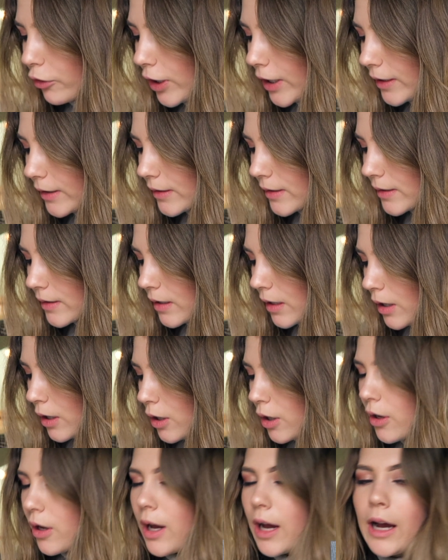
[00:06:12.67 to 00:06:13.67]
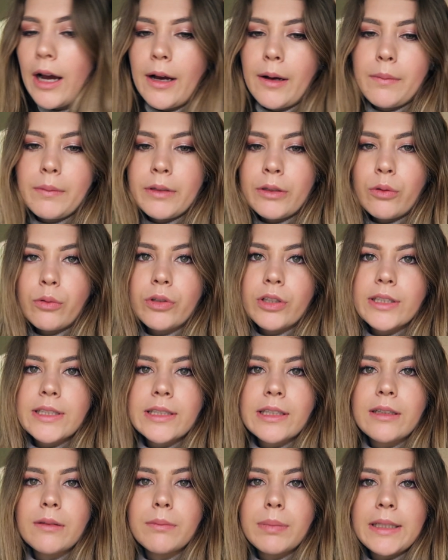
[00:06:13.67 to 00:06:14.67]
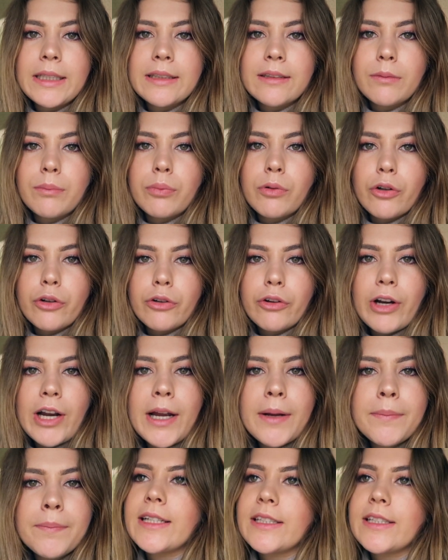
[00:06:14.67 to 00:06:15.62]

credits in order to complete the program.